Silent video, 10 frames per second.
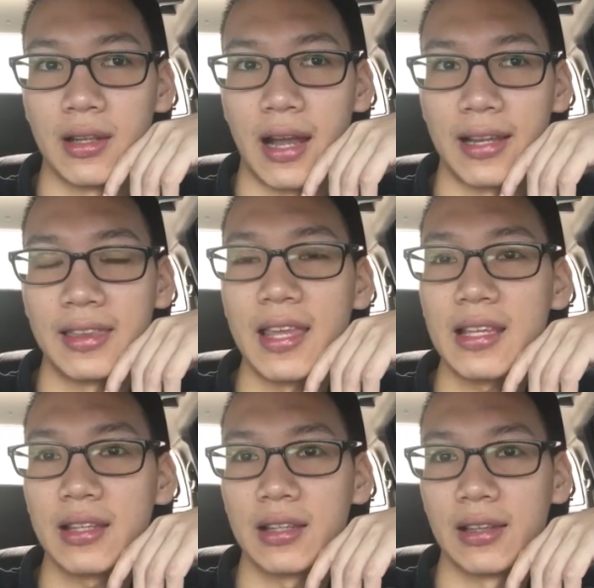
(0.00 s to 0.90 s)
I
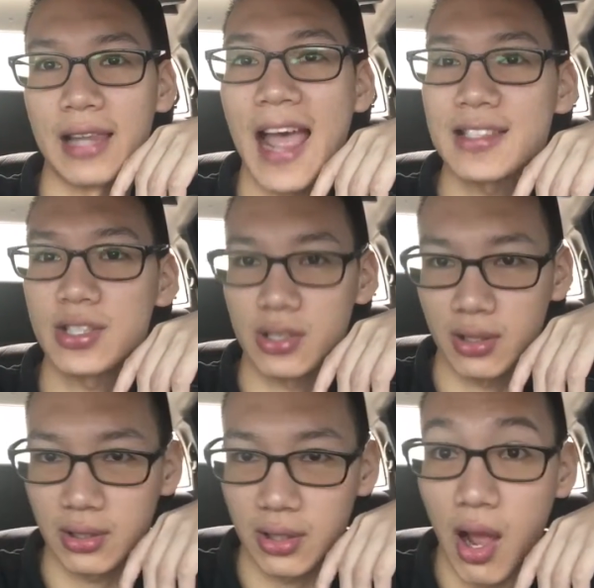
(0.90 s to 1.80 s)
think last
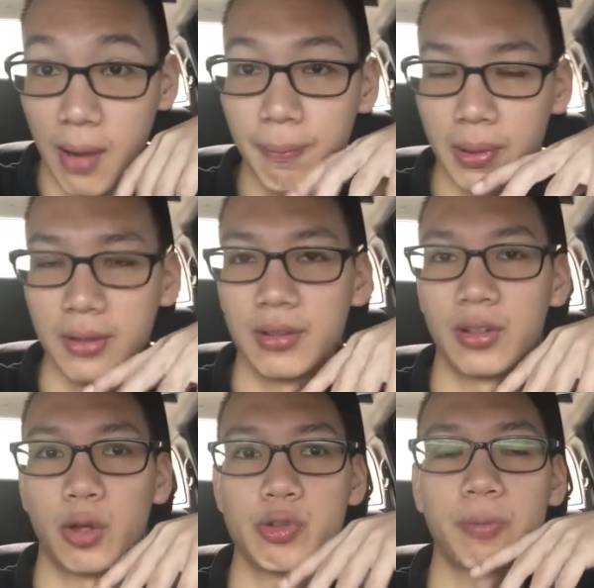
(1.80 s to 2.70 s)
stop
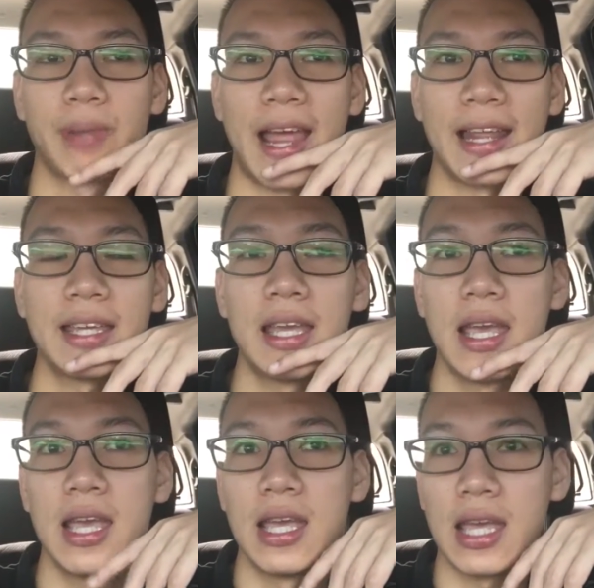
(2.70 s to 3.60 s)
in terms of planning
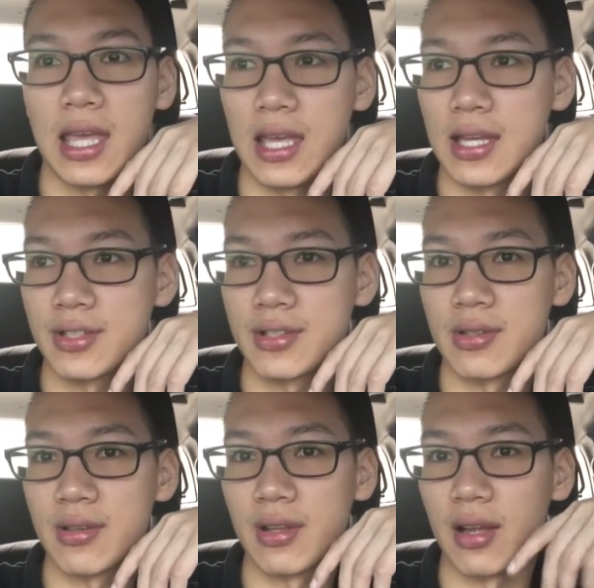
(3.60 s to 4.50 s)
is
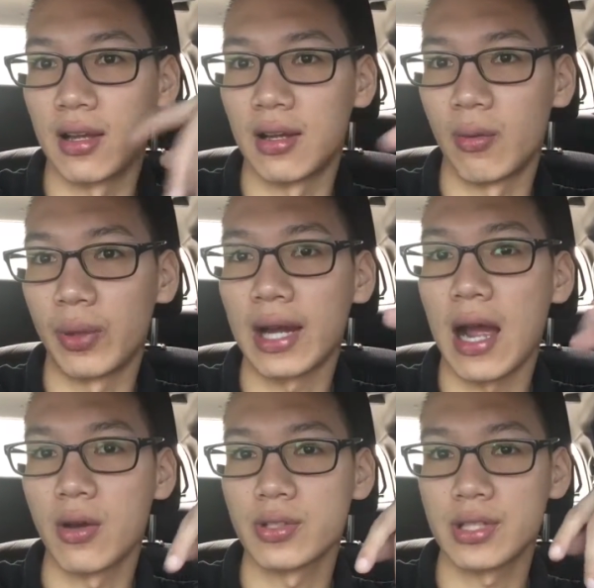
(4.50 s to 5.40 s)
the
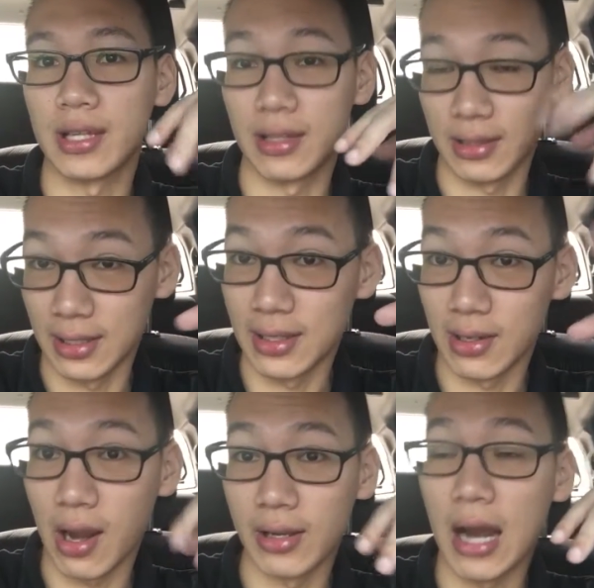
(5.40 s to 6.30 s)
warehouse
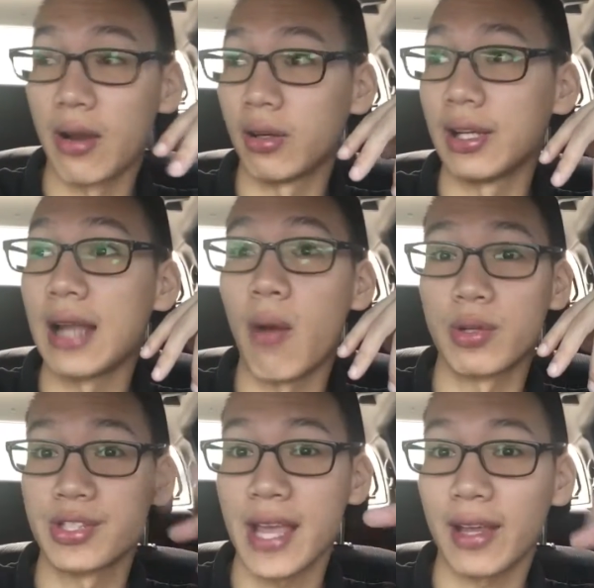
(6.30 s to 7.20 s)
in
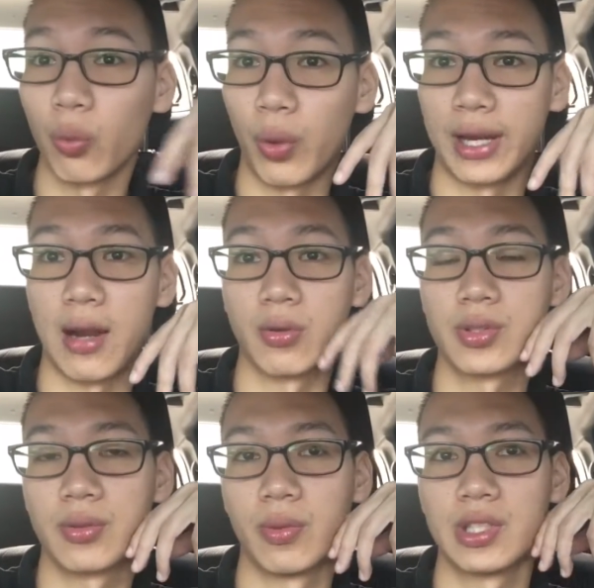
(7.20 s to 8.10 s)
our second
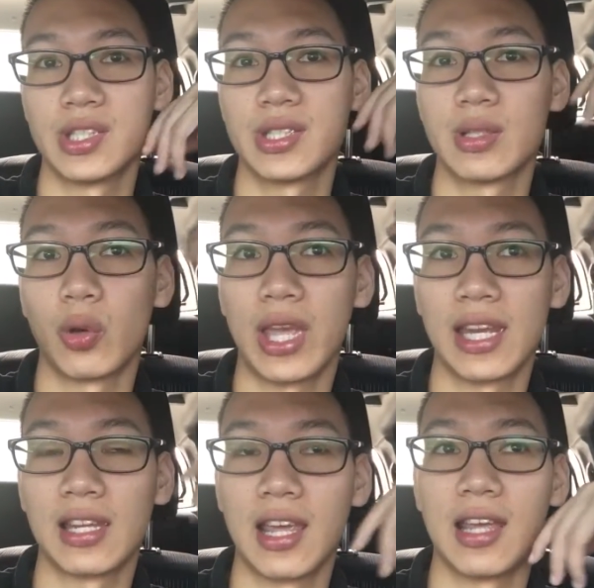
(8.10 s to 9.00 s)
warehouse, which is
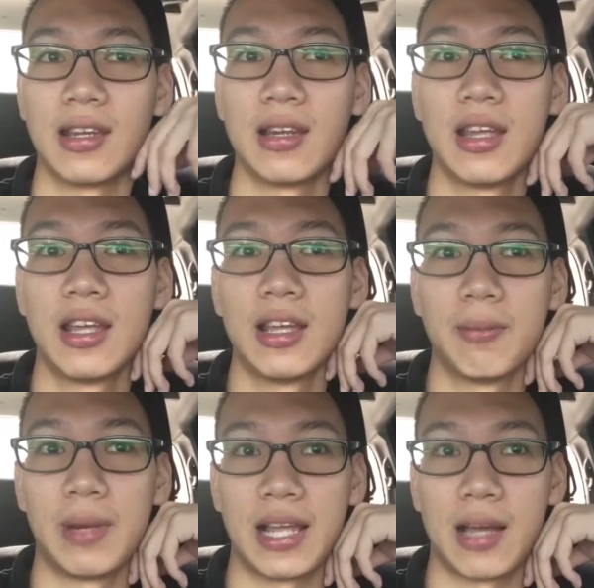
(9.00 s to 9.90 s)
located in
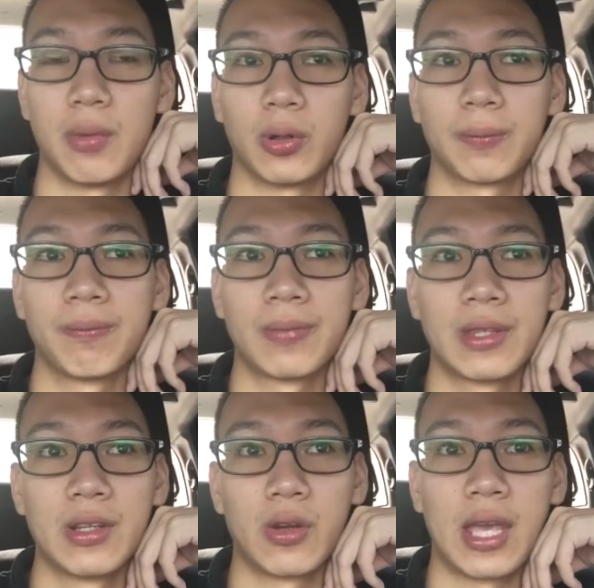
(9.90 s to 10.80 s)
Malagamot.
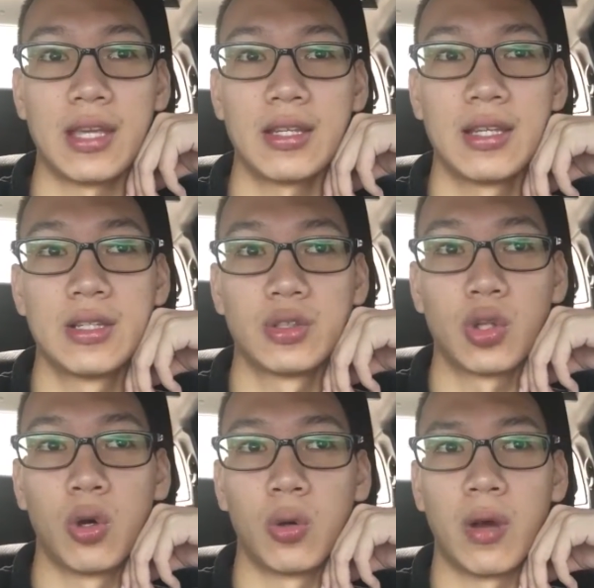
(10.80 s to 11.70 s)
Okay,
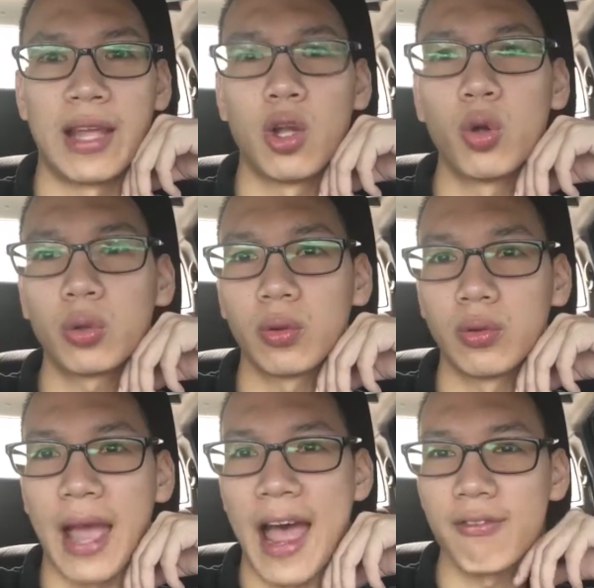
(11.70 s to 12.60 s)
so I don't
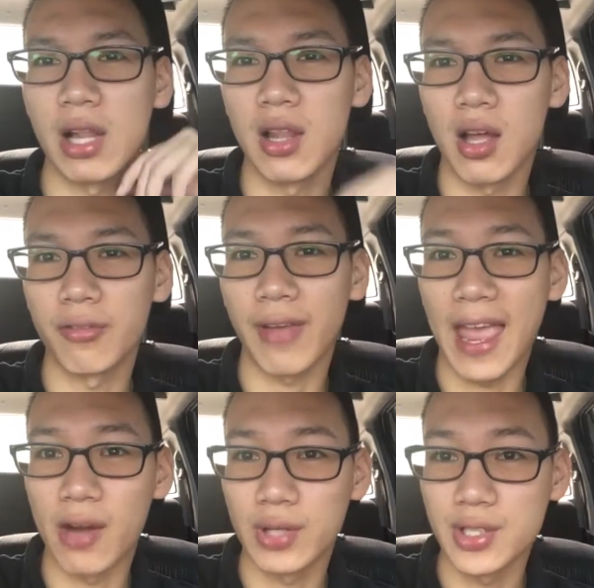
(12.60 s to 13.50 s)
have a lot of
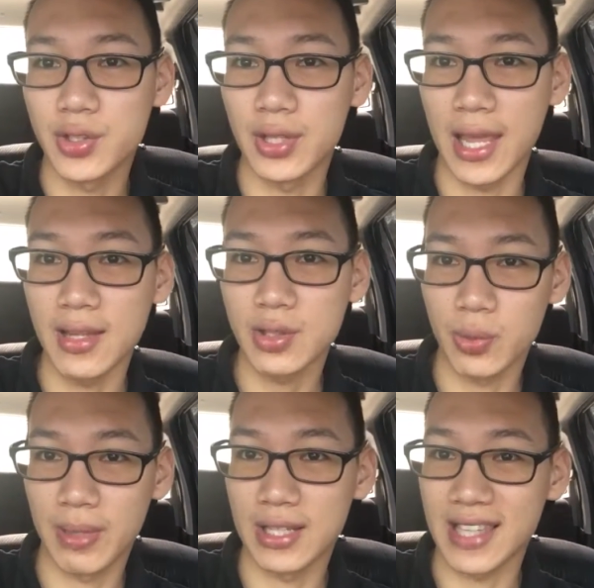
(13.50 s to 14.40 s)
errands today,
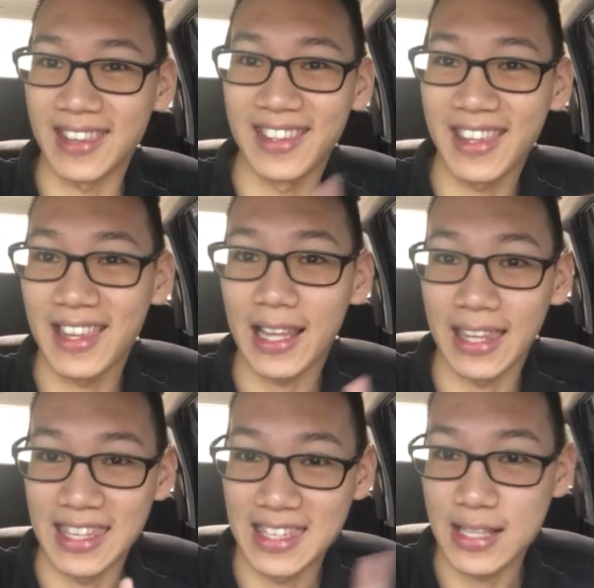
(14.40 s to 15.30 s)
so because I did
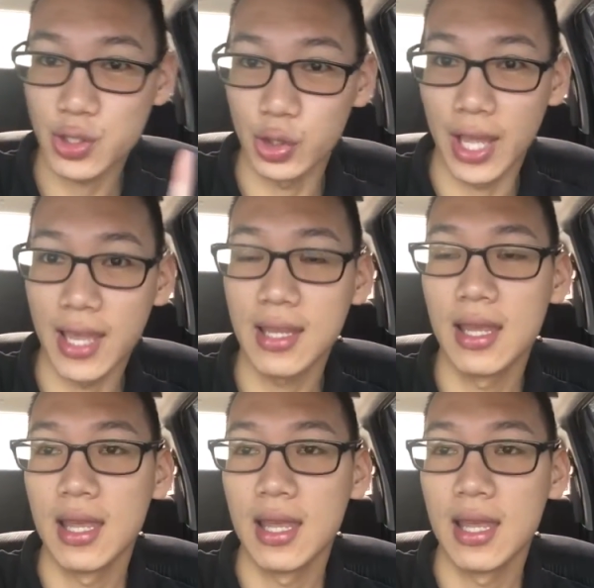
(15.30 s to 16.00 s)
that yesterday.